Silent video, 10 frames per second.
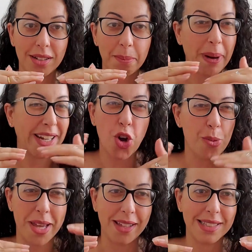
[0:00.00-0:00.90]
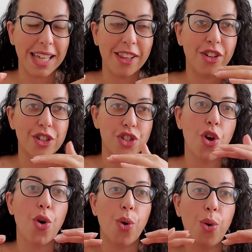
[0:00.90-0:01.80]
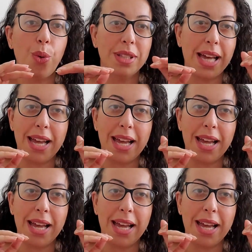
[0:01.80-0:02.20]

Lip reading: by no means. There's no,